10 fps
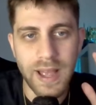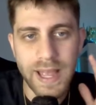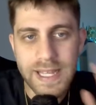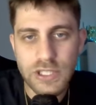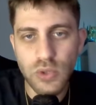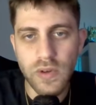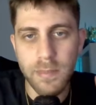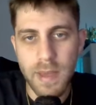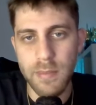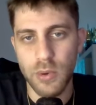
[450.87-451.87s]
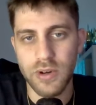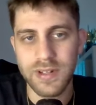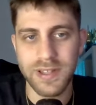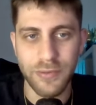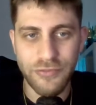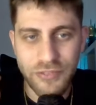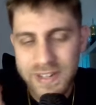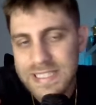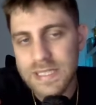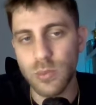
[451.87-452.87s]
as you remember, the
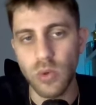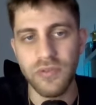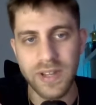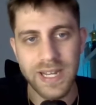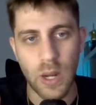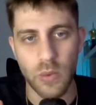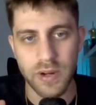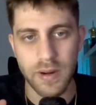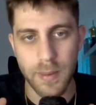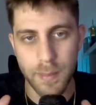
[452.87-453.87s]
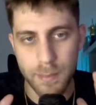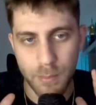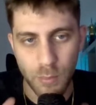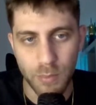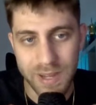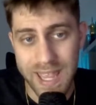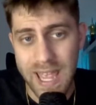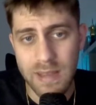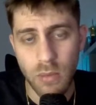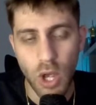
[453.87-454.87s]
first move in our
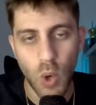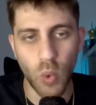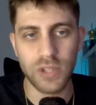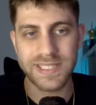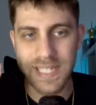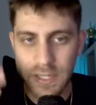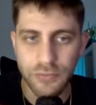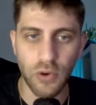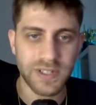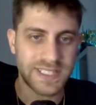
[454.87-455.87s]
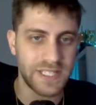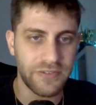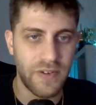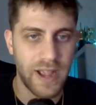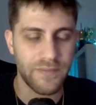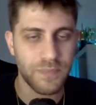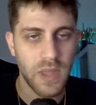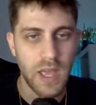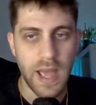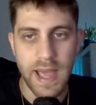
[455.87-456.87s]
game was e4 c5
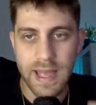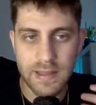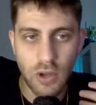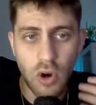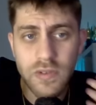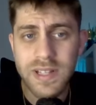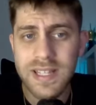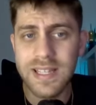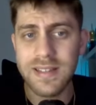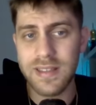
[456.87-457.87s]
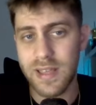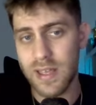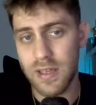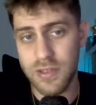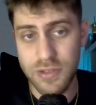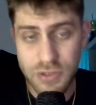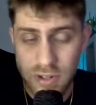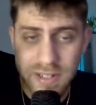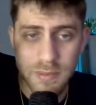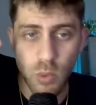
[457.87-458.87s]
and already in the
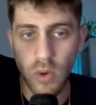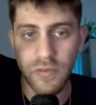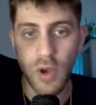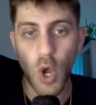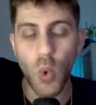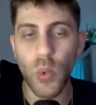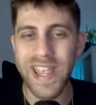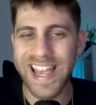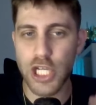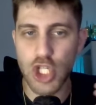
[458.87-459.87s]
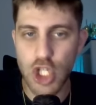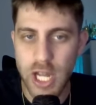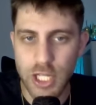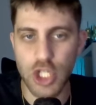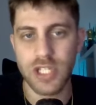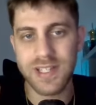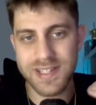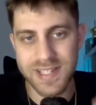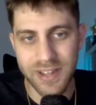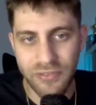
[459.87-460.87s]
third move we exchanged the
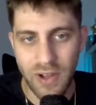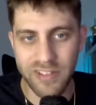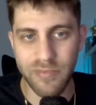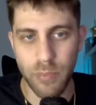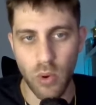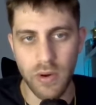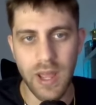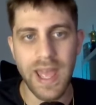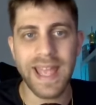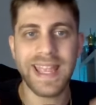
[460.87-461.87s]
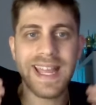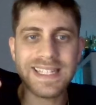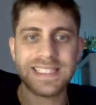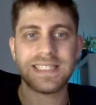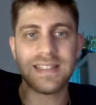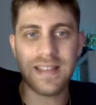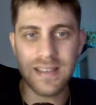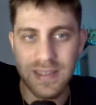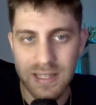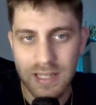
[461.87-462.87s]
c5 pawn against the
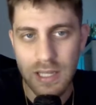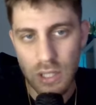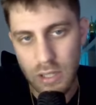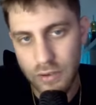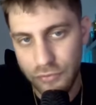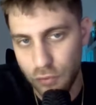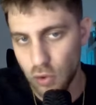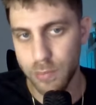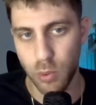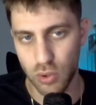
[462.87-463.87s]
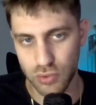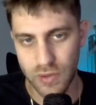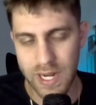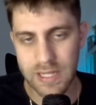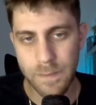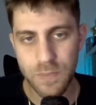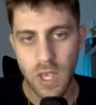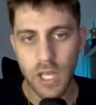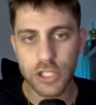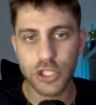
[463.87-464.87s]
d4 pawn right
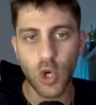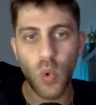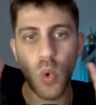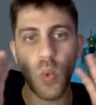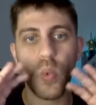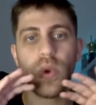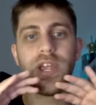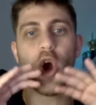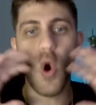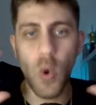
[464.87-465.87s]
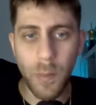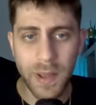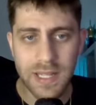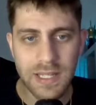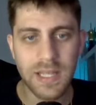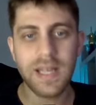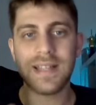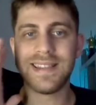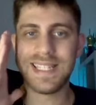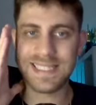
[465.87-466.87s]
so we opened
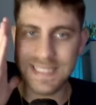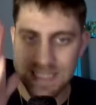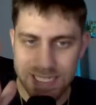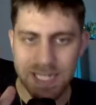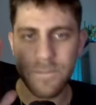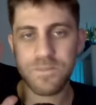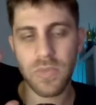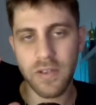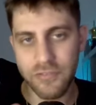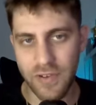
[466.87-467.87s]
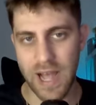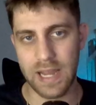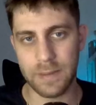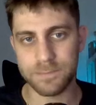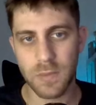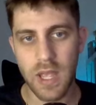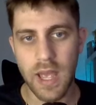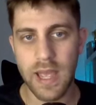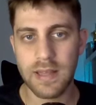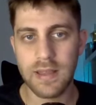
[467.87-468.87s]
the c file
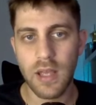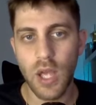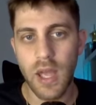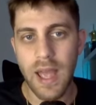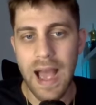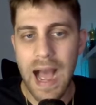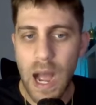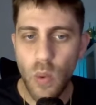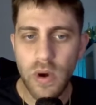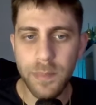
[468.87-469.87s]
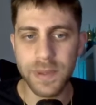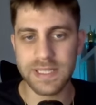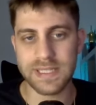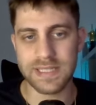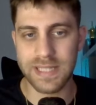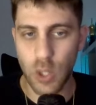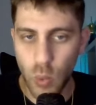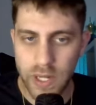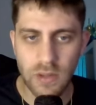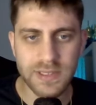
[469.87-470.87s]
and our pieces, the
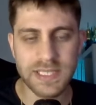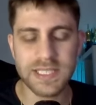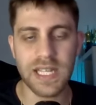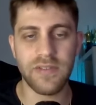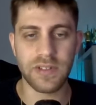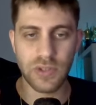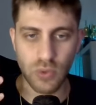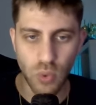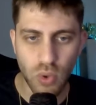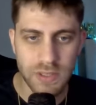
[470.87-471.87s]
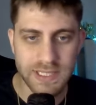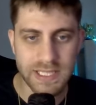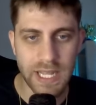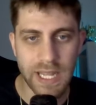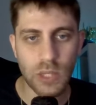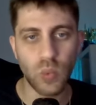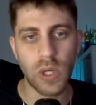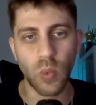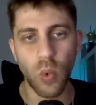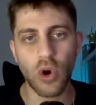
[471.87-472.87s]
queen on c7, the rook on c8
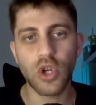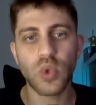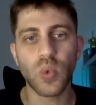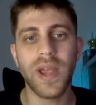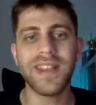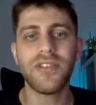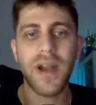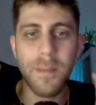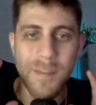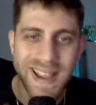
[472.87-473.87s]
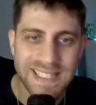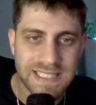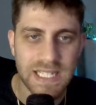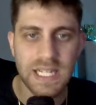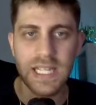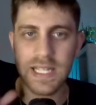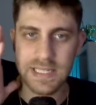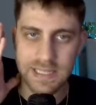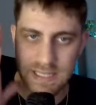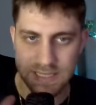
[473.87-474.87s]
will work together amazingly
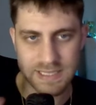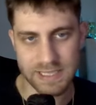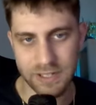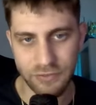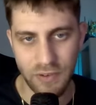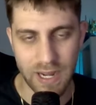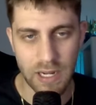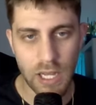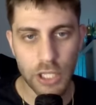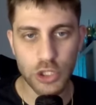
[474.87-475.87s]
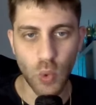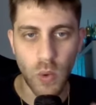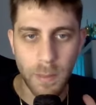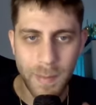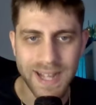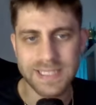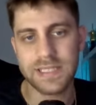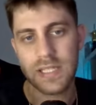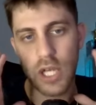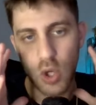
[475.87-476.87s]
in this c file. So we
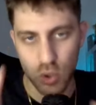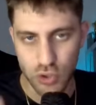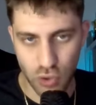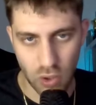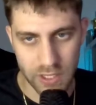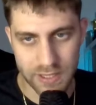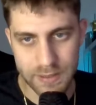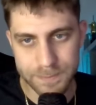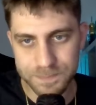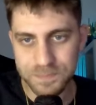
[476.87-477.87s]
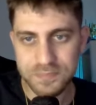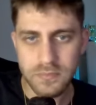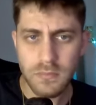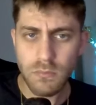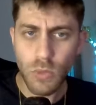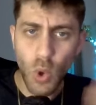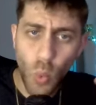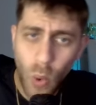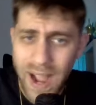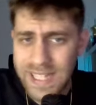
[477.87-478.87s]
must control it.
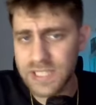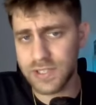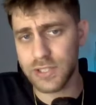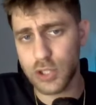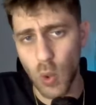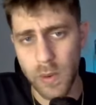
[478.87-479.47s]
Why it's so